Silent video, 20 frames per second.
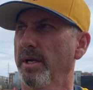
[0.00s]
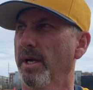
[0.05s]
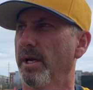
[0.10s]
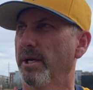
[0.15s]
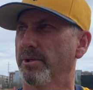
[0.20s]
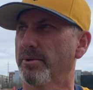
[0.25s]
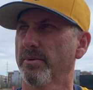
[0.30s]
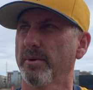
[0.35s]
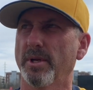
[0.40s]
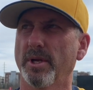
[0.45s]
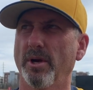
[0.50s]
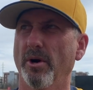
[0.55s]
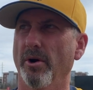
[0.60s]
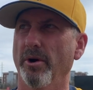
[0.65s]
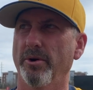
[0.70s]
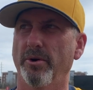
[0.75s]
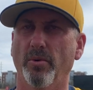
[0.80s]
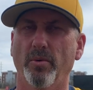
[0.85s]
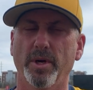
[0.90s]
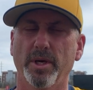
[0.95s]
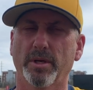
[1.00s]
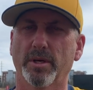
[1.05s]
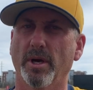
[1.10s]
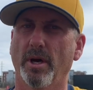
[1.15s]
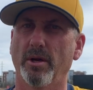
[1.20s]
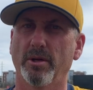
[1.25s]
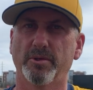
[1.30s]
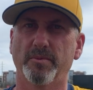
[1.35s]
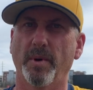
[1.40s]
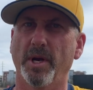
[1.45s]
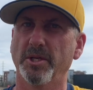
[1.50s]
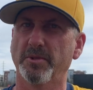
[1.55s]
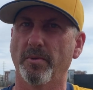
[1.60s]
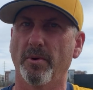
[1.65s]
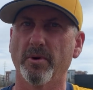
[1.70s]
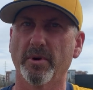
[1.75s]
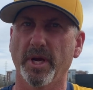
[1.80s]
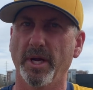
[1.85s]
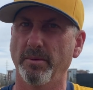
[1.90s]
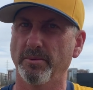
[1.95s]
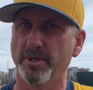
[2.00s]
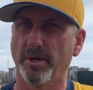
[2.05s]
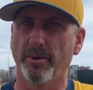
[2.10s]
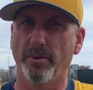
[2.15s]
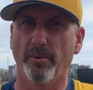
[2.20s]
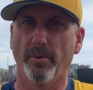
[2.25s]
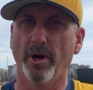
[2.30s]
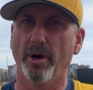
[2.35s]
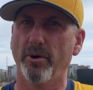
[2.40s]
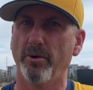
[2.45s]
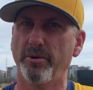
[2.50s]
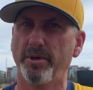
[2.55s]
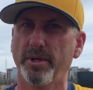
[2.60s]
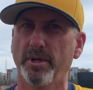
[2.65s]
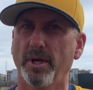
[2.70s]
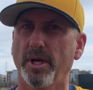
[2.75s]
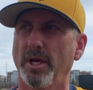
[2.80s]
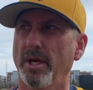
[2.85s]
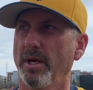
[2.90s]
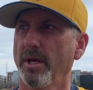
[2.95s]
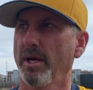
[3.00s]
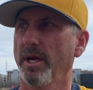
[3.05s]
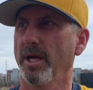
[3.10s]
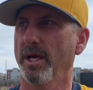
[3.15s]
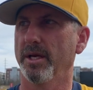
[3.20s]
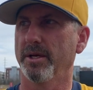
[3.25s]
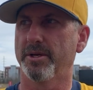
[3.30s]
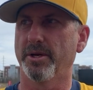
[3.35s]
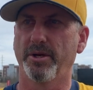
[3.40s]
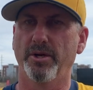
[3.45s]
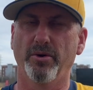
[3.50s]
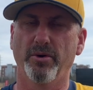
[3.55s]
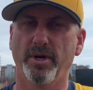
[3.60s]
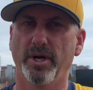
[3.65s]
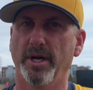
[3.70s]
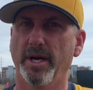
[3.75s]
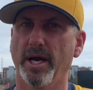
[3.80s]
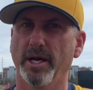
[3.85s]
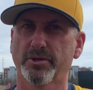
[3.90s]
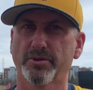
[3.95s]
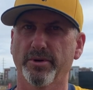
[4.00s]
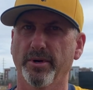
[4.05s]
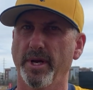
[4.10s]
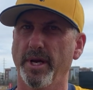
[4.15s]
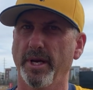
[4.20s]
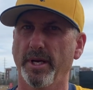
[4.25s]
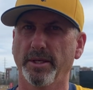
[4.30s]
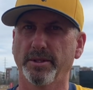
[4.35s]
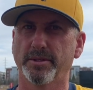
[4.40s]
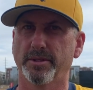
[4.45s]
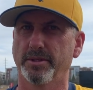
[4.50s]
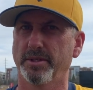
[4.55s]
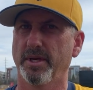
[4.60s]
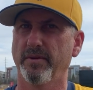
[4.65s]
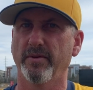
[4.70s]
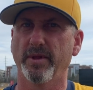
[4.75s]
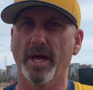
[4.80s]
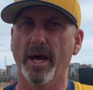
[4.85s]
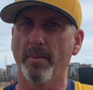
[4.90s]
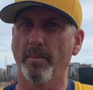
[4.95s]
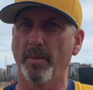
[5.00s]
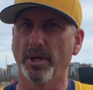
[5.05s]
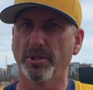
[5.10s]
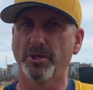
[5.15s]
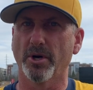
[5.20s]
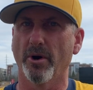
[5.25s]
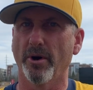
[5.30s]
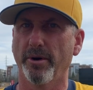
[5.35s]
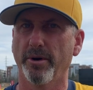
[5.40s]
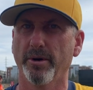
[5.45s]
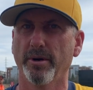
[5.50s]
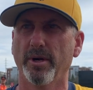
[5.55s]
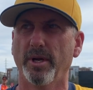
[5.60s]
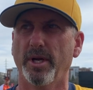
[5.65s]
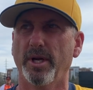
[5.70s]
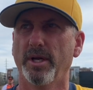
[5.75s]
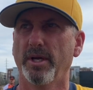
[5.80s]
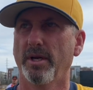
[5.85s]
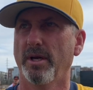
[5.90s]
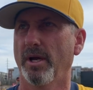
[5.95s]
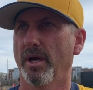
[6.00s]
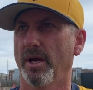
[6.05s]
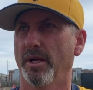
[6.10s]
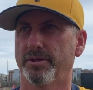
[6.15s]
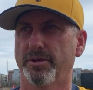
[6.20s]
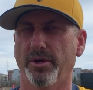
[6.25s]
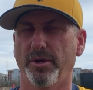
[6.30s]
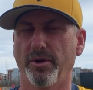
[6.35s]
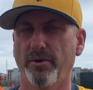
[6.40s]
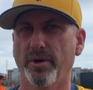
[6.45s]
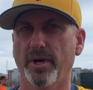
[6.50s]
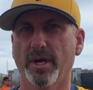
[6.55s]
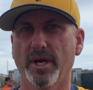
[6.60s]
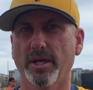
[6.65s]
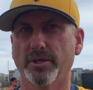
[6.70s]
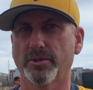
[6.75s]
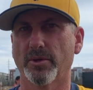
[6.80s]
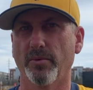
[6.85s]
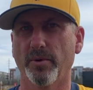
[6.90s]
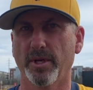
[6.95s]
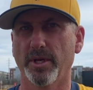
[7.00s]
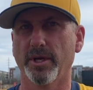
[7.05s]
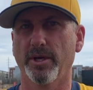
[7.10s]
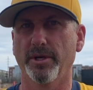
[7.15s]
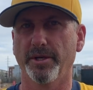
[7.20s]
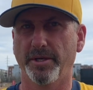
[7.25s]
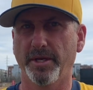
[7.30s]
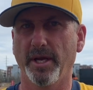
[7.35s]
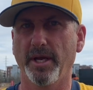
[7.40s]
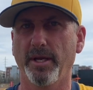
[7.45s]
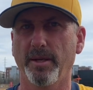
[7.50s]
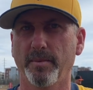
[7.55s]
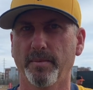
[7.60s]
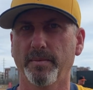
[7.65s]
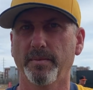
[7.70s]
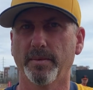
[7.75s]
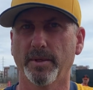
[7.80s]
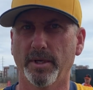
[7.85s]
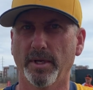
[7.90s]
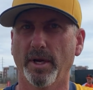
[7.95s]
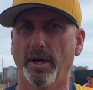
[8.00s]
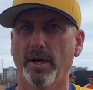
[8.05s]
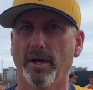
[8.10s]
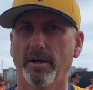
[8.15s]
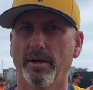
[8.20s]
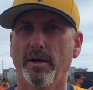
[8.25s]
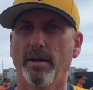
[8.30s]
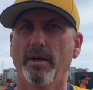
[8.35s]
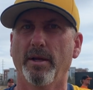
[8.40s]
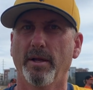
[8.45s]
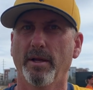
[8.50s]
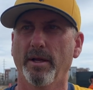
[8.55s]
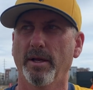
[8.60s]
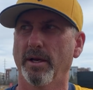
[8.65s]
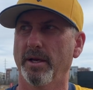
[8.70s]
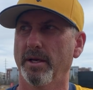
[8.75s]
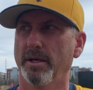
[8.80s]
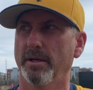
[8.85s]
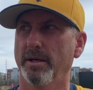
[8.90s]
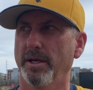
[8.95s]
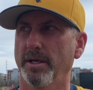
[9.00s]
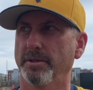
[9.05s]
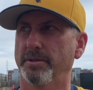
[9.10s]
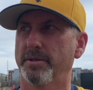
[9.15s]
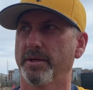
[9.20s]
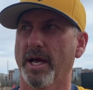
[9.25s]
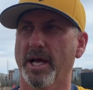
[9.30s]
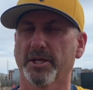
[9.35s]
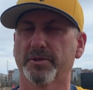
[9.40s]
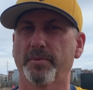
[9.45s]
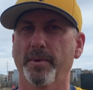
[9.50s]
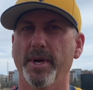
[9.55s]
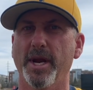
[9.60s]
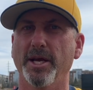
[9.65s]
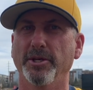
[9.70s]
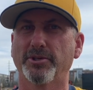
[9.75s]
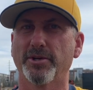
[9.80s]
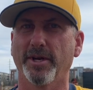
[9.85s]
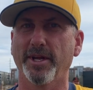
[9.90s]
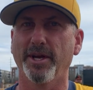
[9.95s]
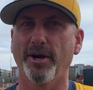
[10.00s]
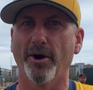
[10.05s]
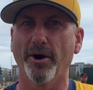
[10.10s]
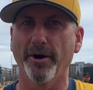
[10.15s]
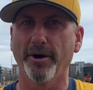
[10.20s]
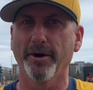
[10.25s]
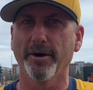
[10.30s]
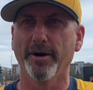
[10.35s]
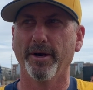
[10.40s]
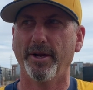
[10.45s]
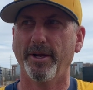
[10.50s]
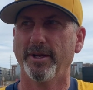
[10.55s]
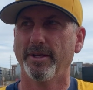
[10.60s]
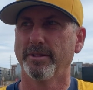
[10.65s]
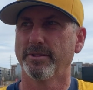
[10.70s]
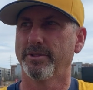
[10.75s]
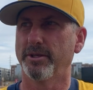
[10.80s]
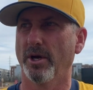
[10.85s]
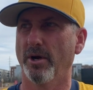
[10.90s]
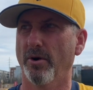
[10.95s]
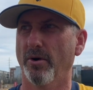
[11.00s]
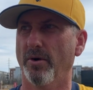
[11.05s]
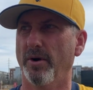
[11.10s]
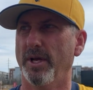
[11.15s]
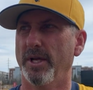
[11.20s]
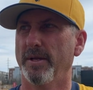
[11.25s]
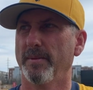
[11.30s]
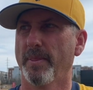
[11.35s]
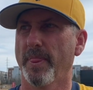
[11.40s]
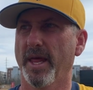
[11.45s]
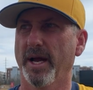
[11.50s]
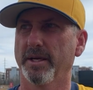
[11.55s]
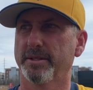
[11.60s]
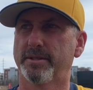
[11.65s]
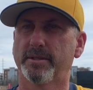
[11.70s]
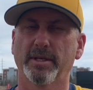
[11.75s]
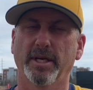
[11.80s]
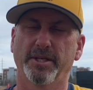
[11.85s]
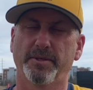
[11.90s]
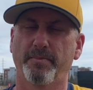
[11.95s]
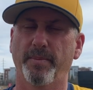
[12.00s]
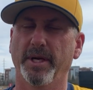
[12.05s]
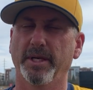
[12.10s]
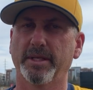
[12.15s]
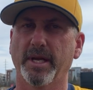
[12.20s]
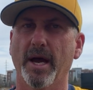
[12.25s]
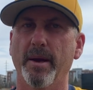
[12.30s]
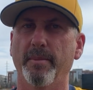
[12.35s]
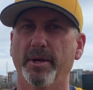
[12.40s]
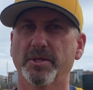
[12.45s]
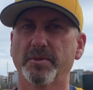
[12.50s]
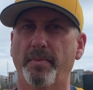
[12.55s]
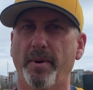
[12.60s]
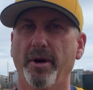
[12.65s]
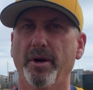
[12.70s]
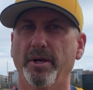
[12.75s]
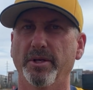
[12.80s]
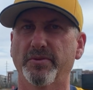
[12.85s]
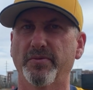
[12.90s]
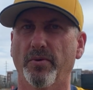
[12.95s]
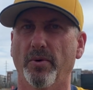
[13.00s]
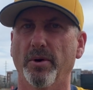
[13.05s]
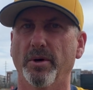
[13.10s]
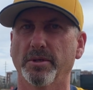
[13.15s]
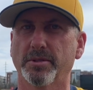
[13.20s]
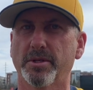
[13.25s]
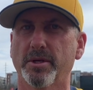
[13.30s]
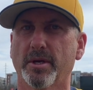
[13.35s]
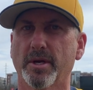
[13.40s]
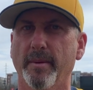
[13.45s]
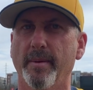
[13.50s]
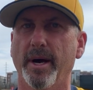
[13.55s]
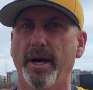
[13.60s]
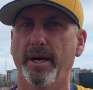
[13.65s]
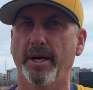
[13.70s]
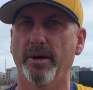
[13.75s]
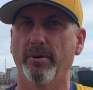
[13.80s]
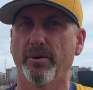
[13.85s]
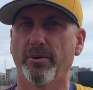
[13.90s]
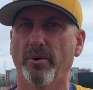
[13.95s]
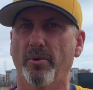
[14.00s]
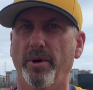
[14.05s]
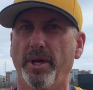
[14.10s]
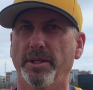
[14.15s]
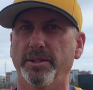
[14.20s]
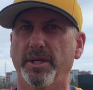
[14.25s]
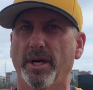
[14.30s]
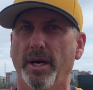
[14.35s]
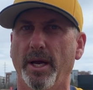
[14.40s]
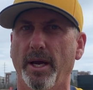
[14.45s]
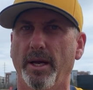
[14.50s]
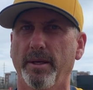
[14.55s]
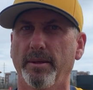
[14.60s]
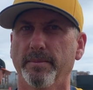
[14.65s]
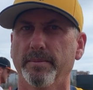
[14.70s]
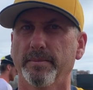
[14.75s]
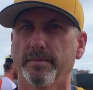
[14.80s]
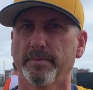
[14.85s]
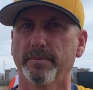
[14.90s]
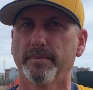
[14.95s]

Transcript: Yeah, it's really hard to win college baseball games on the road. And to do it in extra innings is even that much harder. To do it against a really good team, it's exponentially harder. So that's big time experience for us to come out of here with a win today.